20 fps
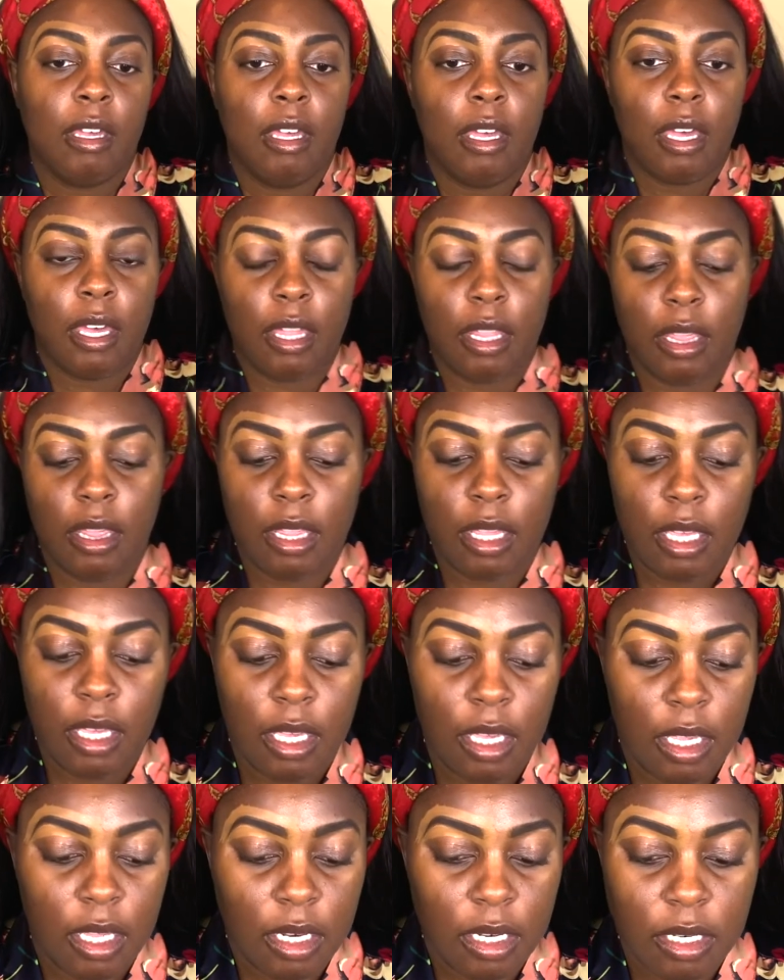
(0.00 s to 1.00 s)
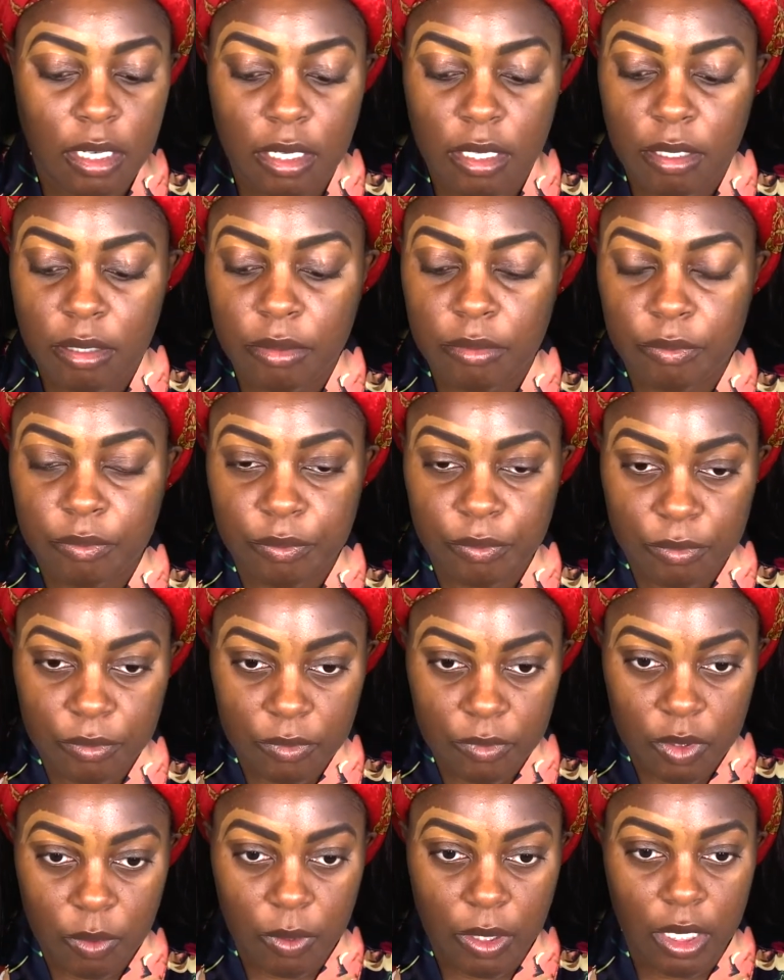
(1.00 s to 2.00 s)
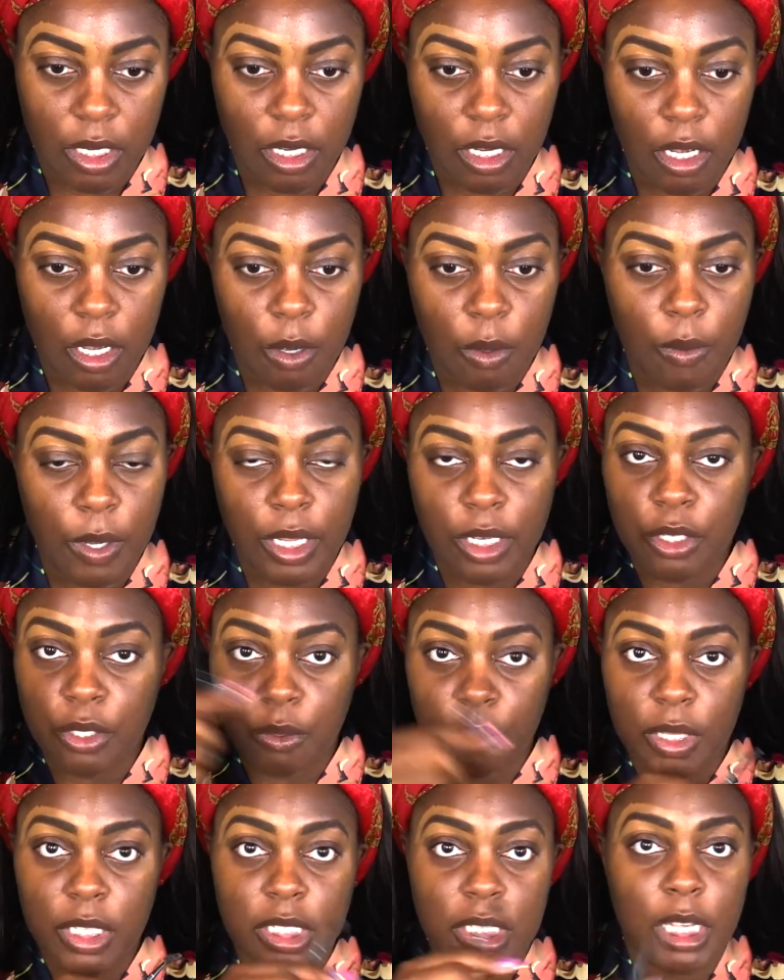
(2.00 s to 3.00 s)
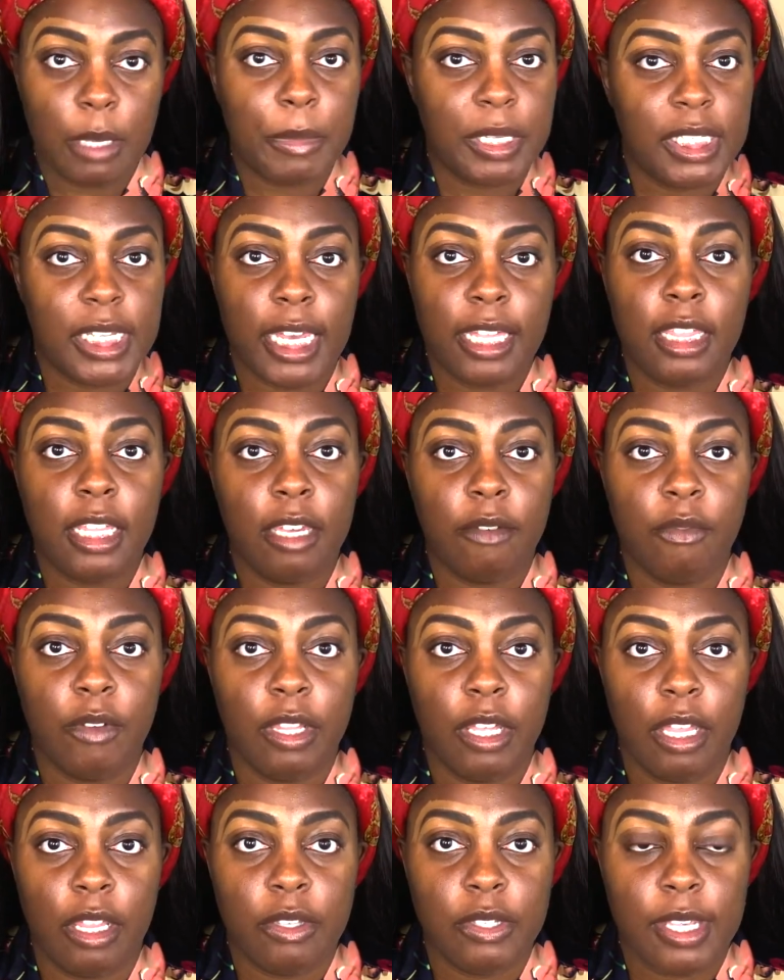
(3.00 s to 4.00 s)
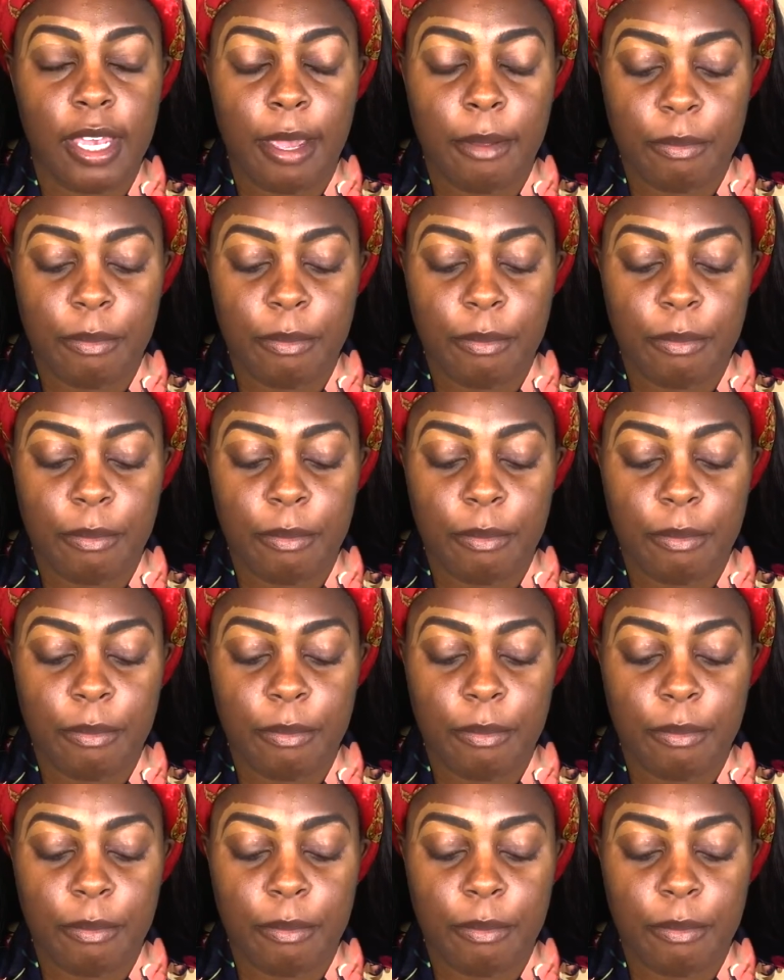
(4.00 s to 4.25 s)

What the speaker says: and then we're gonna go and do the same exact thing for the other side.